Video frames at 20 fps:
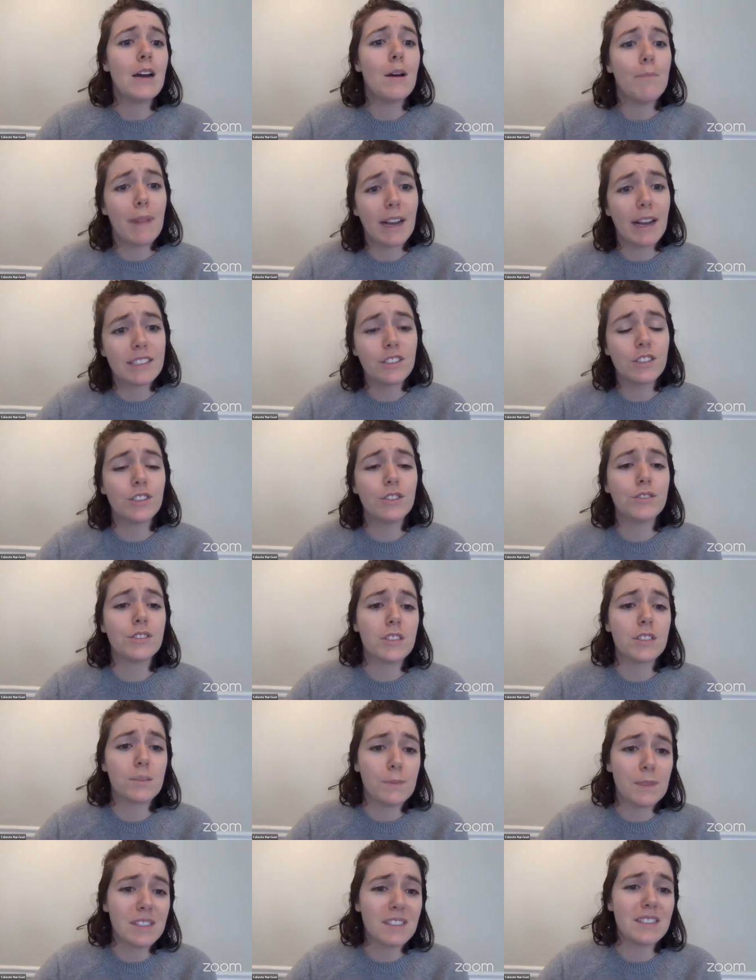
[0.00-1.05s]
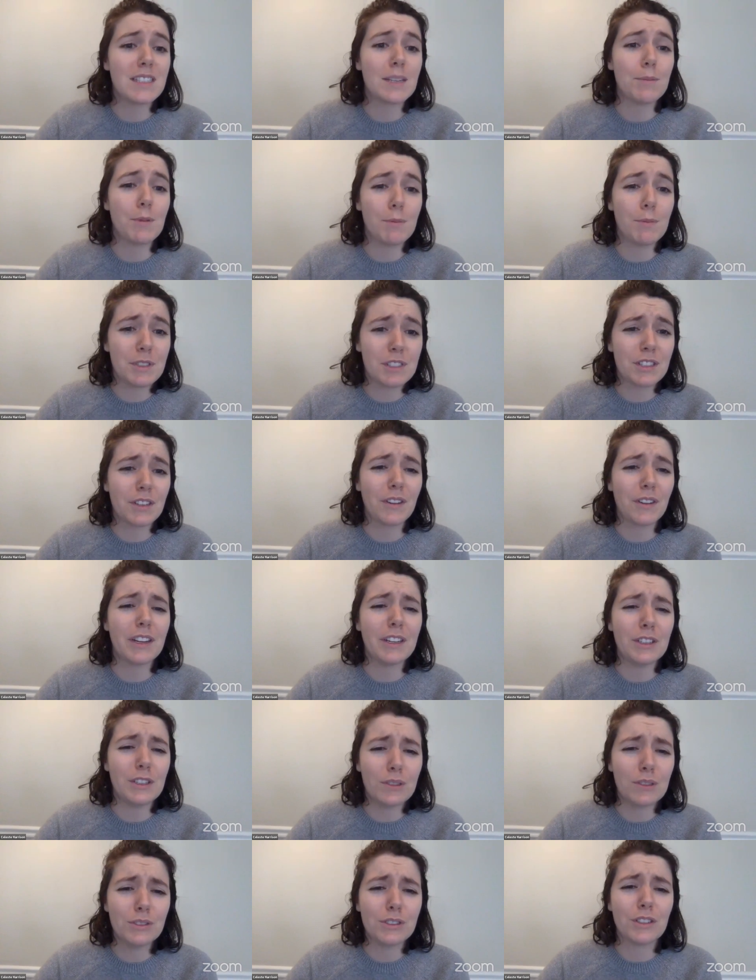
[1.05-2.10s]
Massachusetts, Mississippi, Missouri,
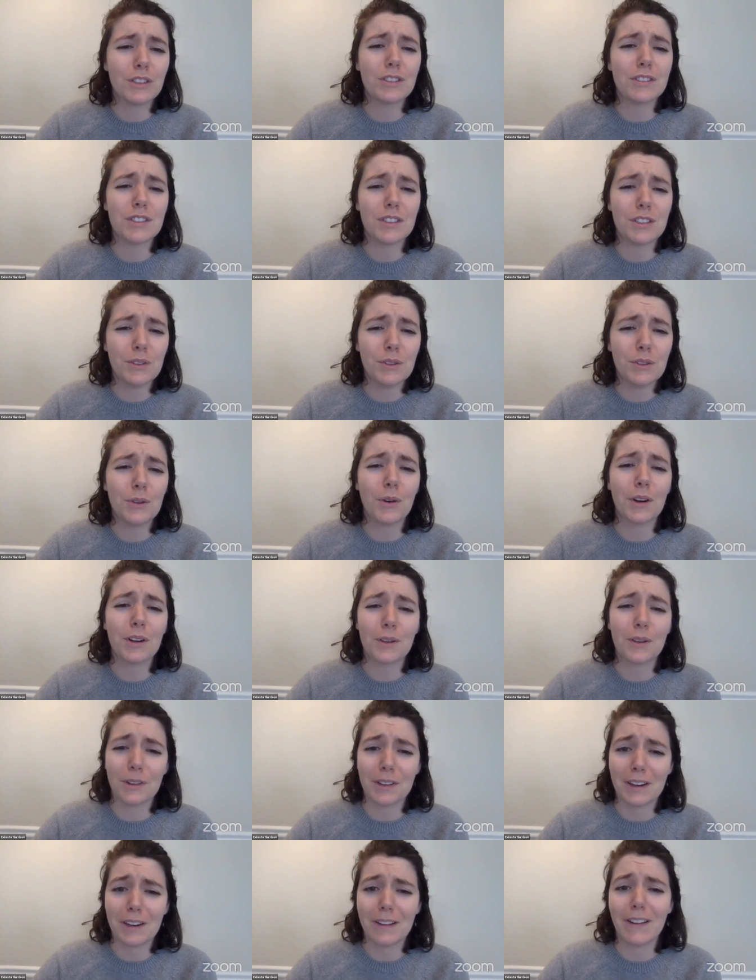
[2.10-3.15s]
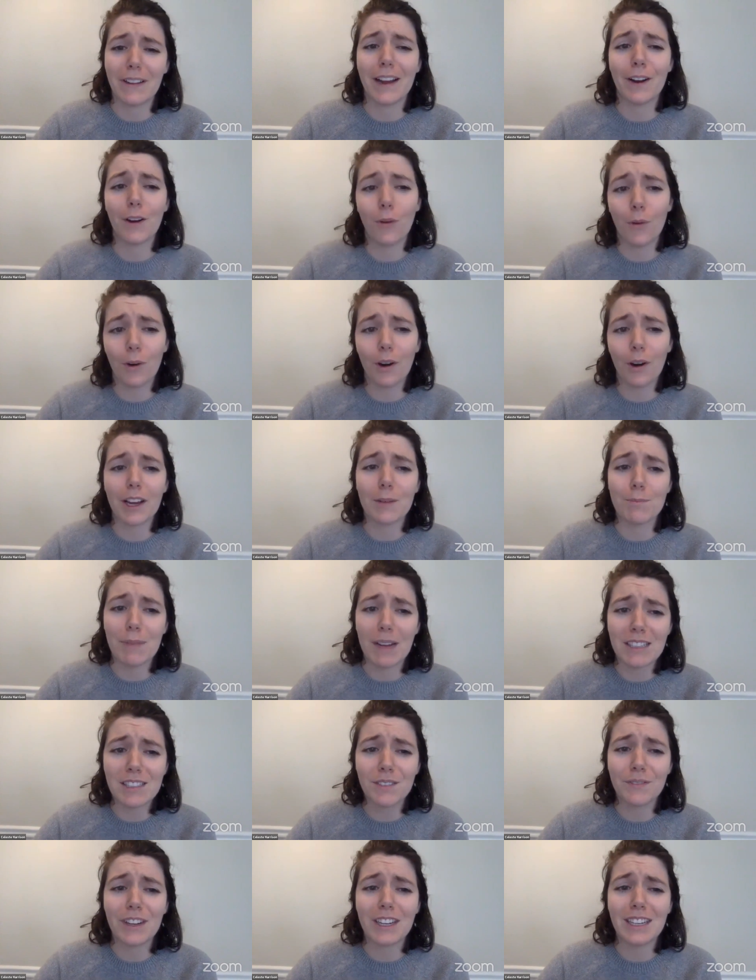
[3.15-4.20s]
New Jersey, New York, North Carolina, Oregon,
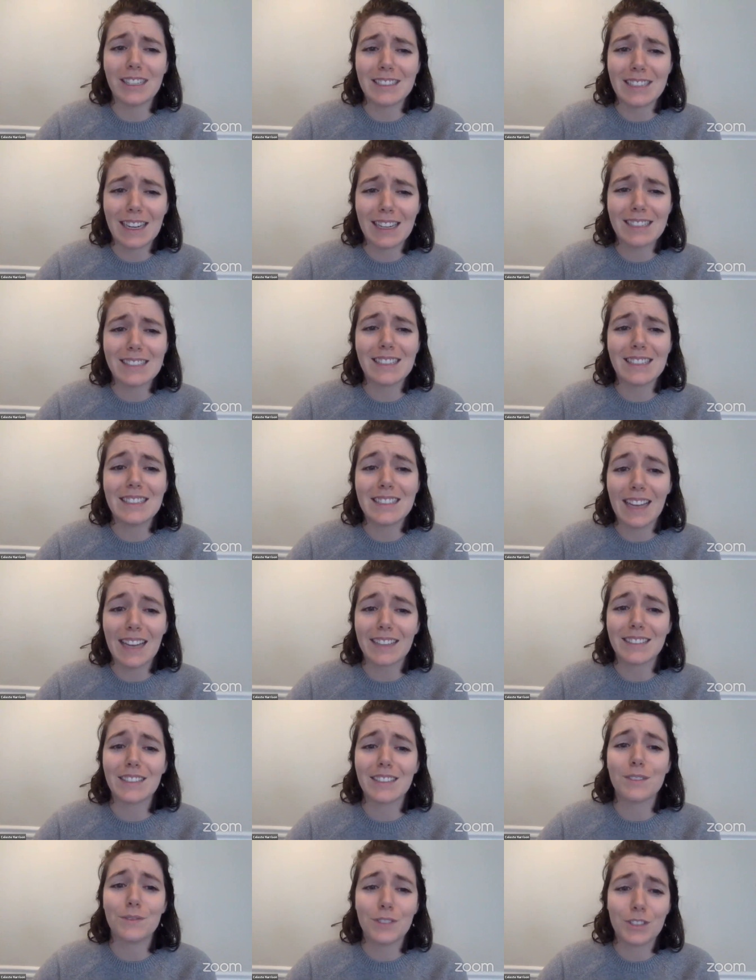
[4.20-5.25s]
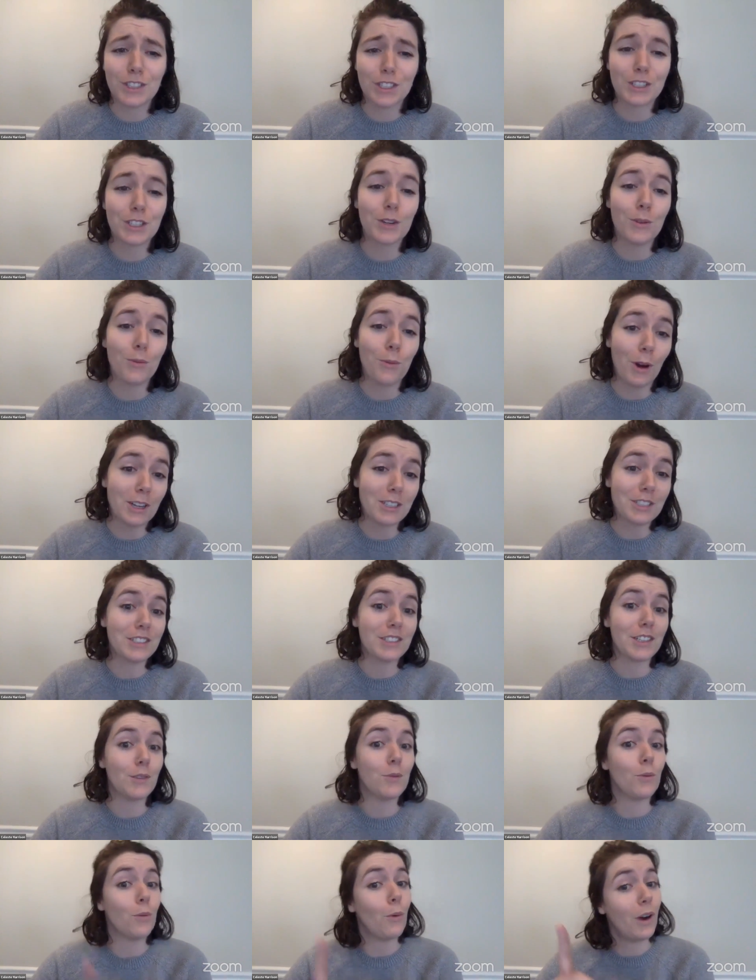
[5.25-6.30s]
Pennsylvania, Tennessee, Texas, Virginia,
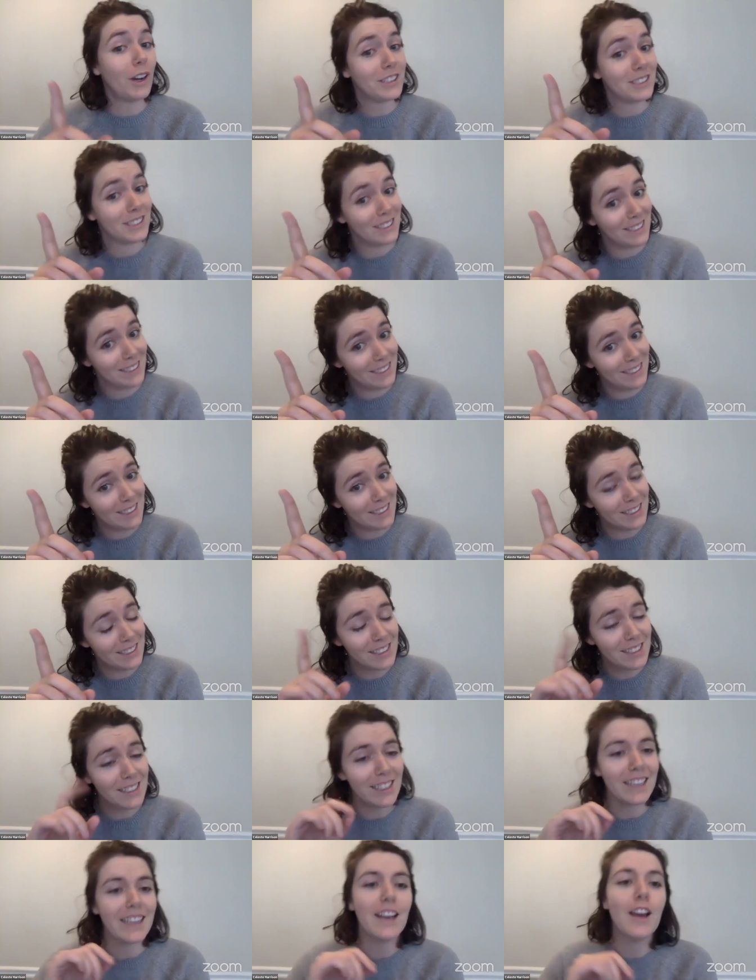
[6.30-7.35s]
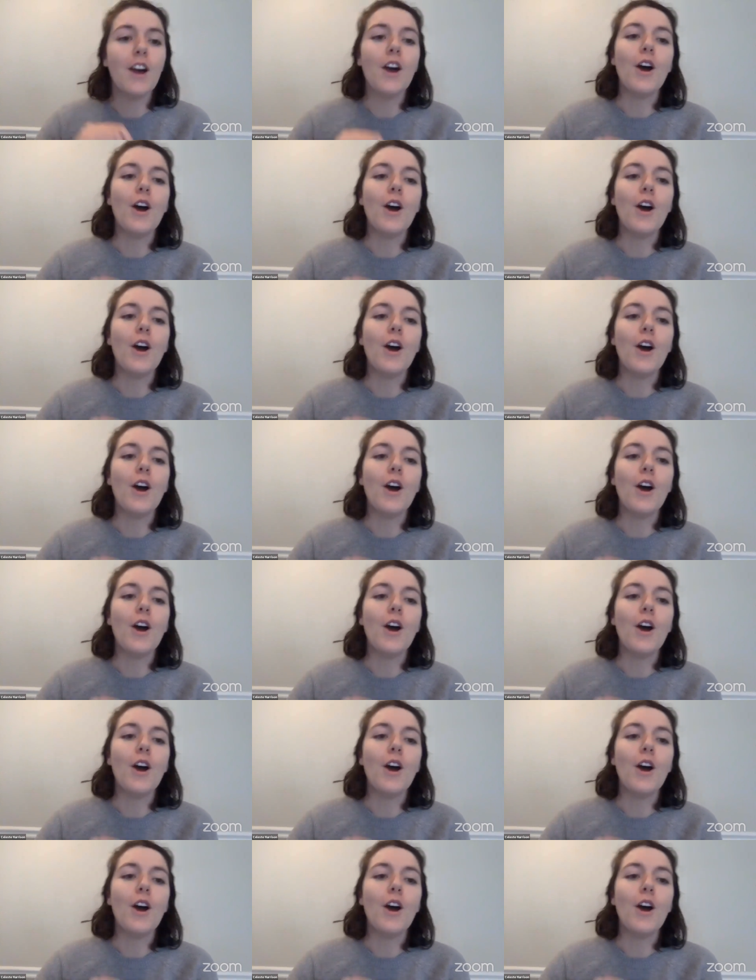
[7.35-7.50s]
Washington, Washington, D.C.,